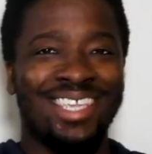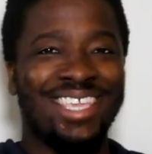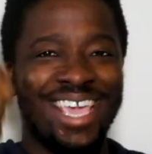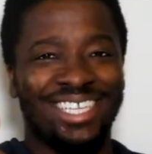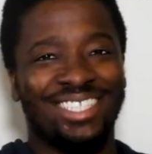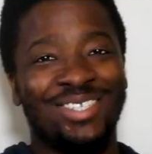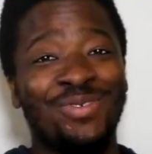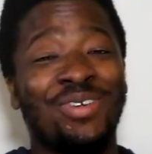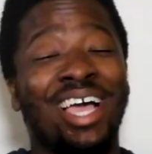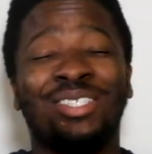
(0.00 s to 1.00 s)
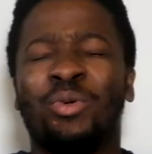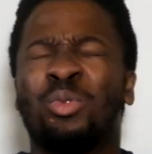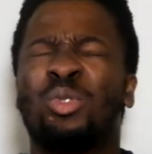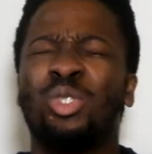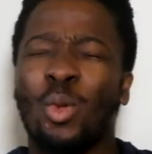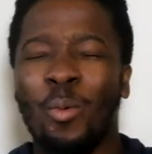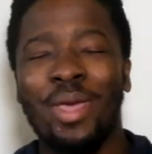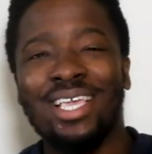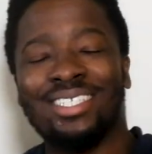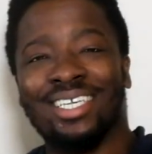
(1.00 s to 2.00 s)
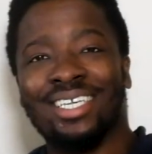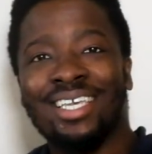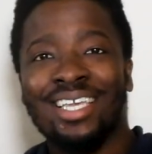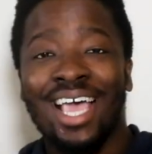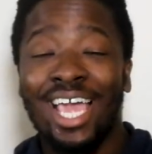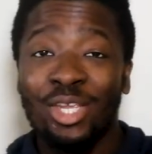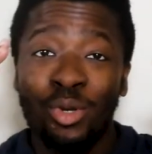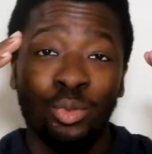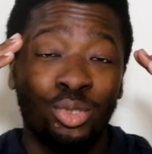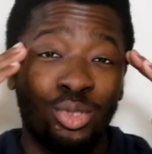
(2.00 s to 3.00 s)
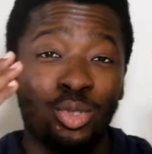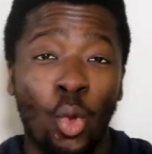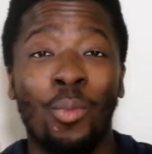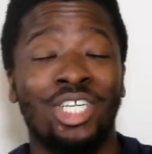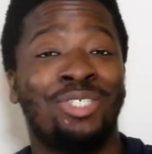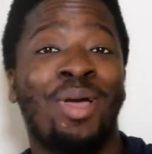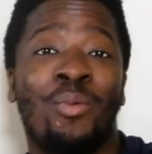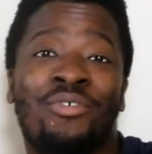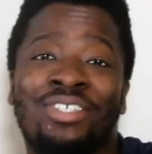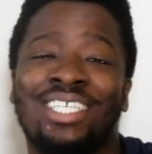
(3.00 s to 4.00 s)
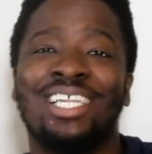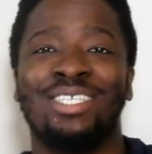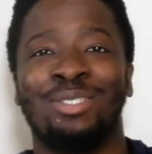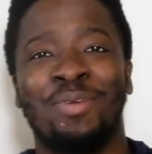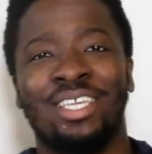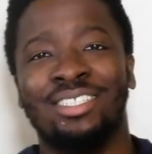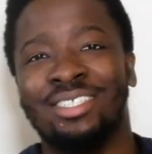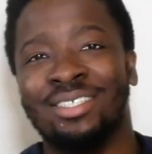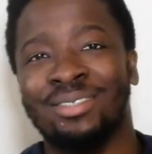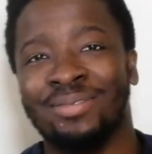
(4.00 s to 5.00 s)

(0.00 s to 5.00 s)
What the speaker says: Yes, you guys are all so amazing and you know so much about what resilience means.